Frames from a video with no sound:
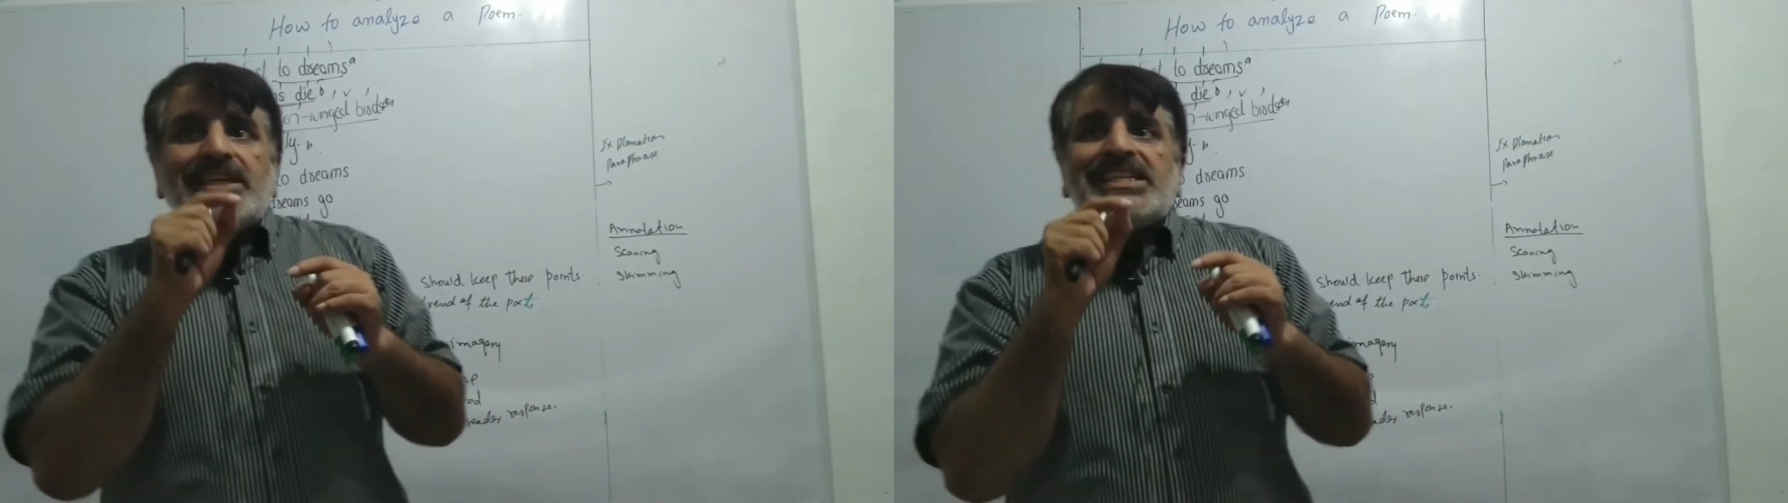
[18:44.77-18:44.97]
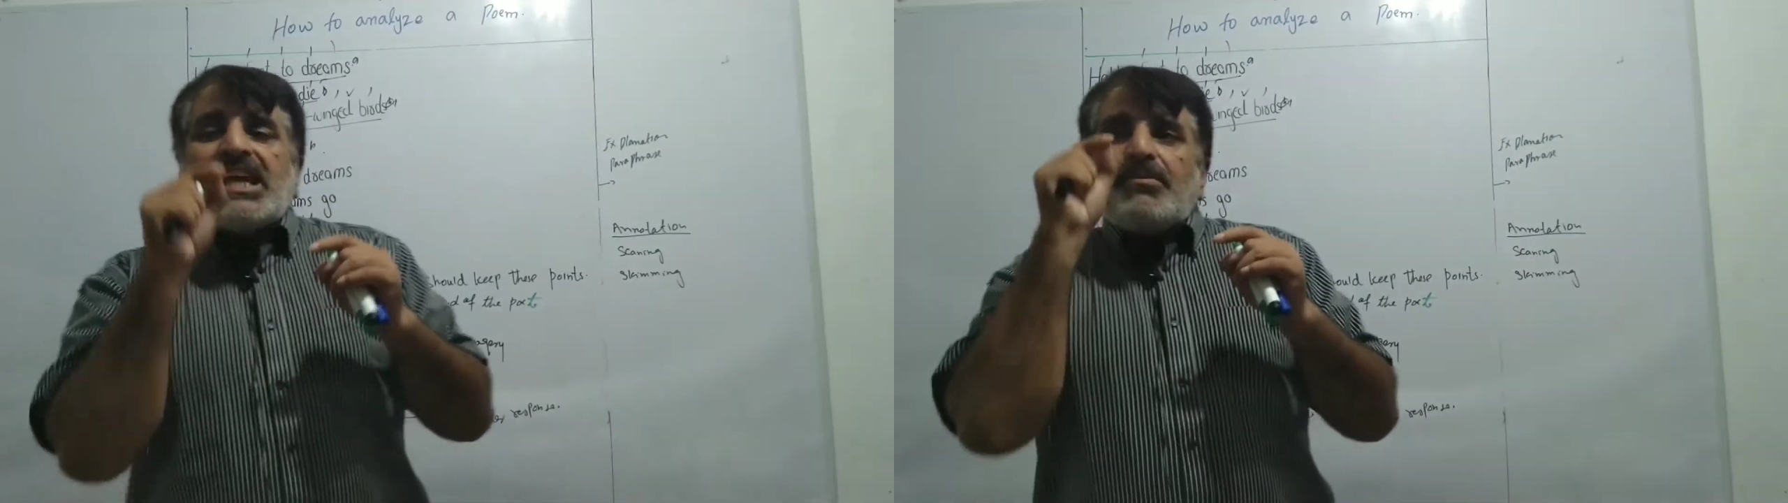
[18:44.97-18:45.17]

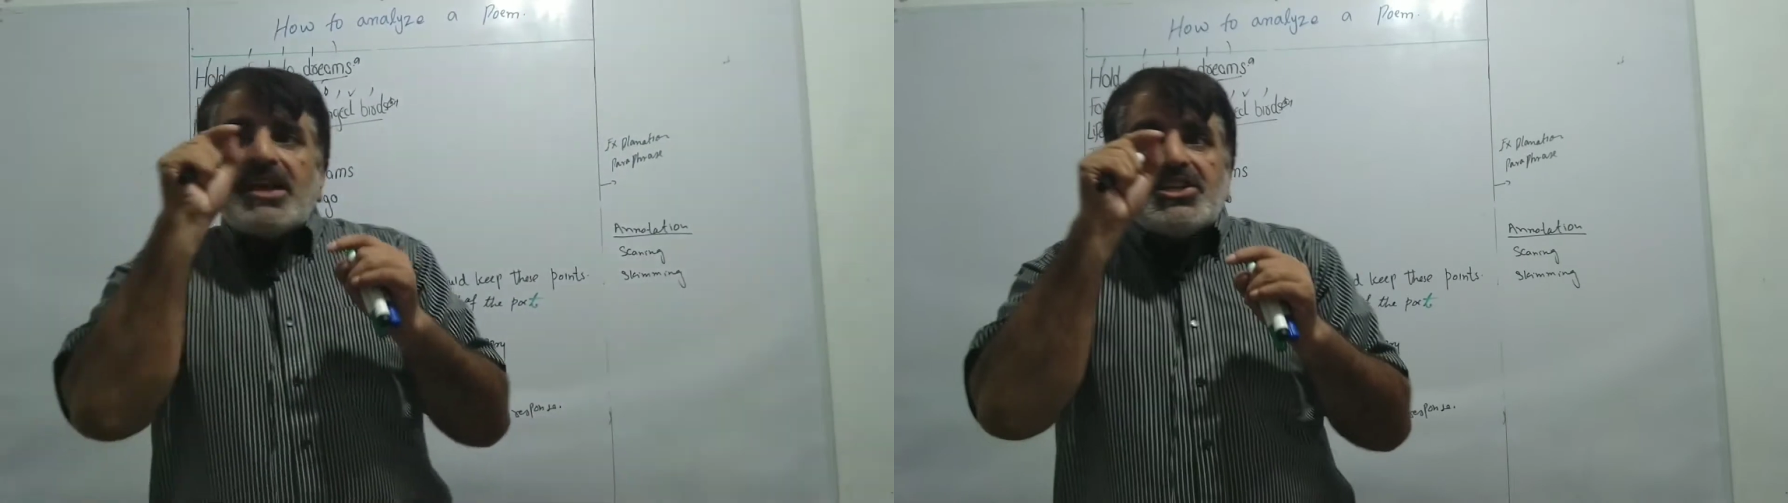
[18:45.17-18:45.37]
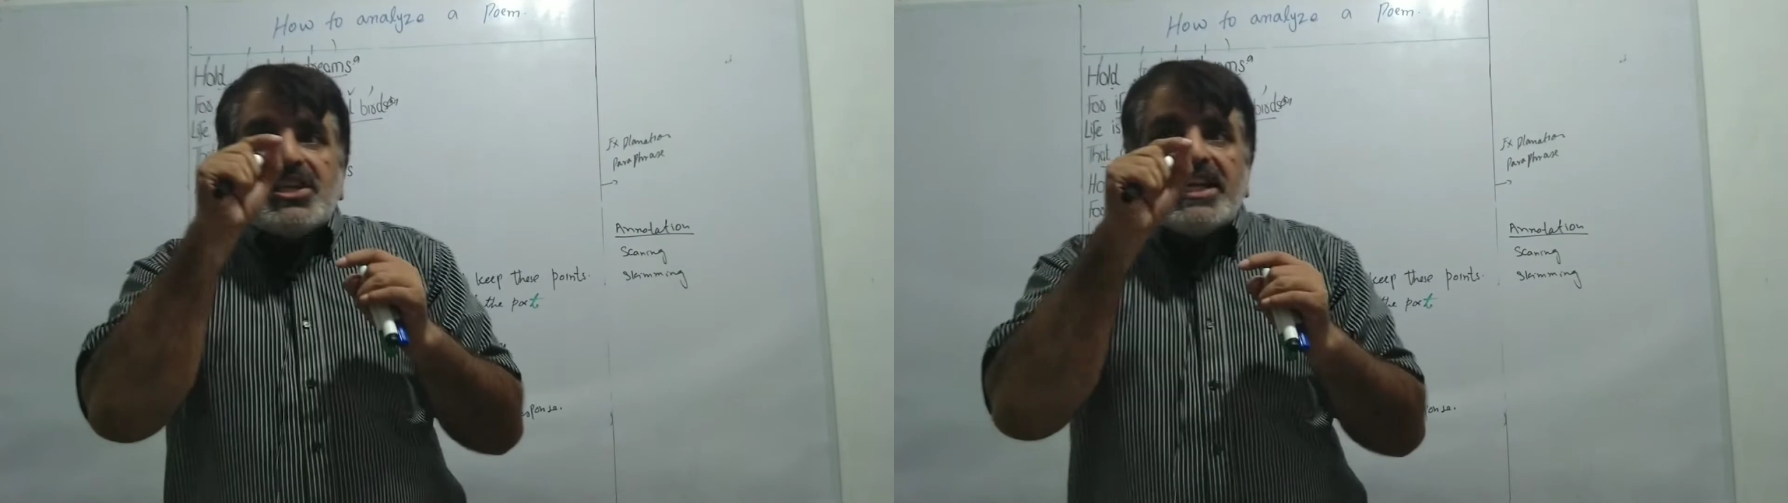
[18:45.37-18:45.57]
this
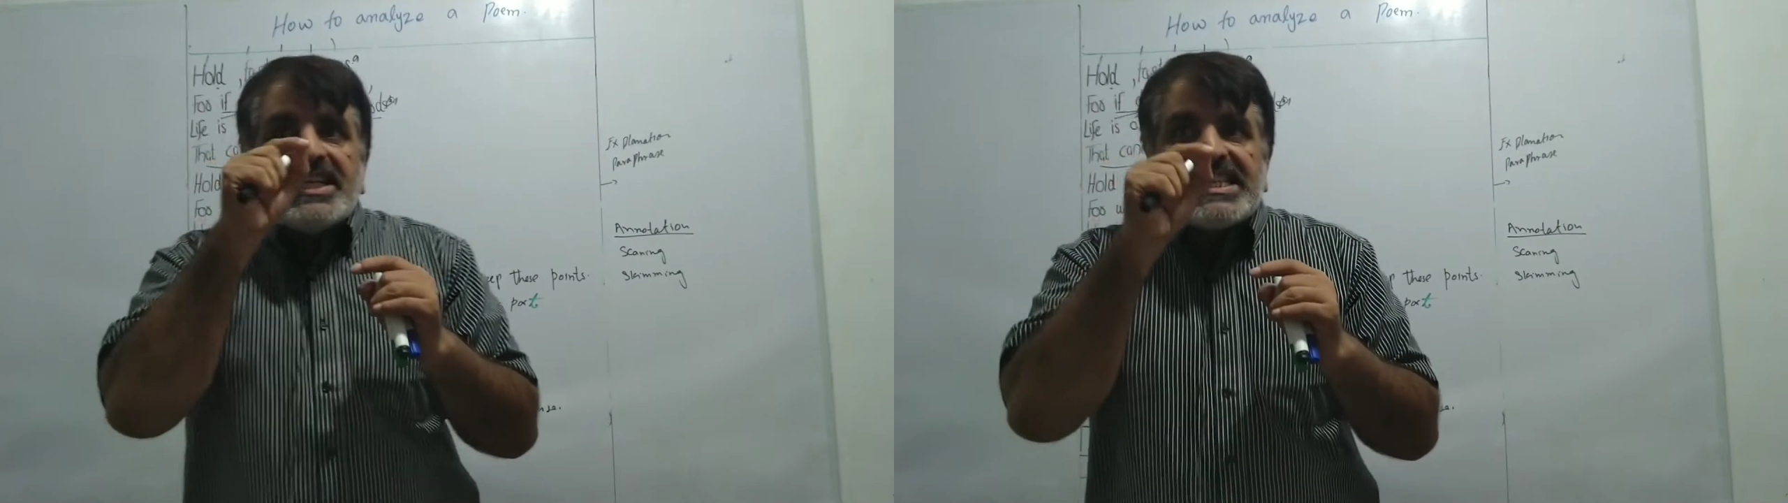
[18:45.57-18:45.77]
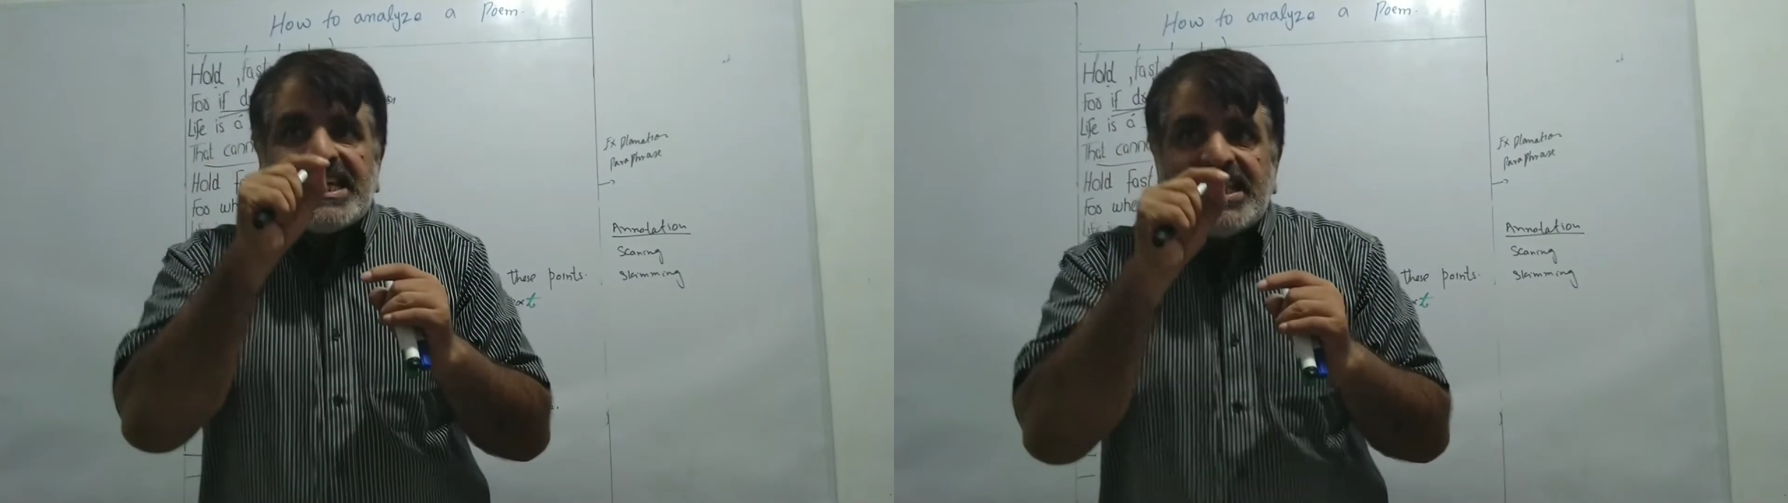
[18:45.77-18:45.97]
imagery
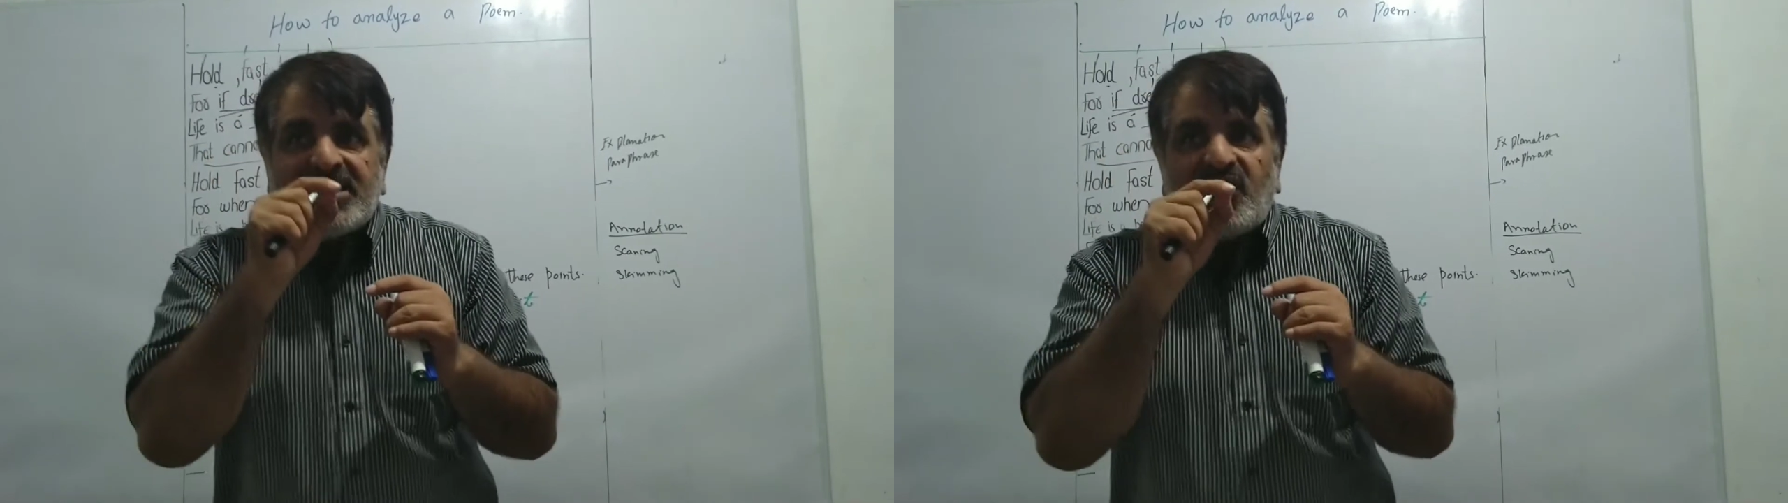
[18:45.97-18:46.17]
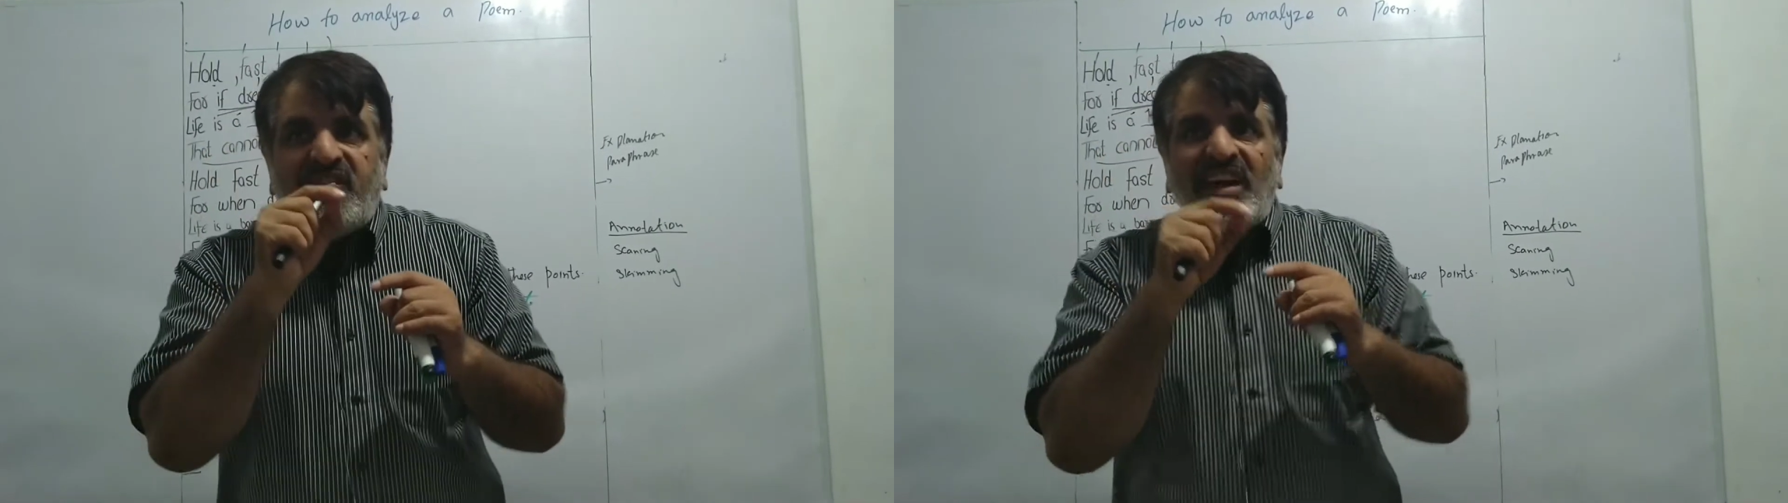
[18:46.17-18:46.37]
is here,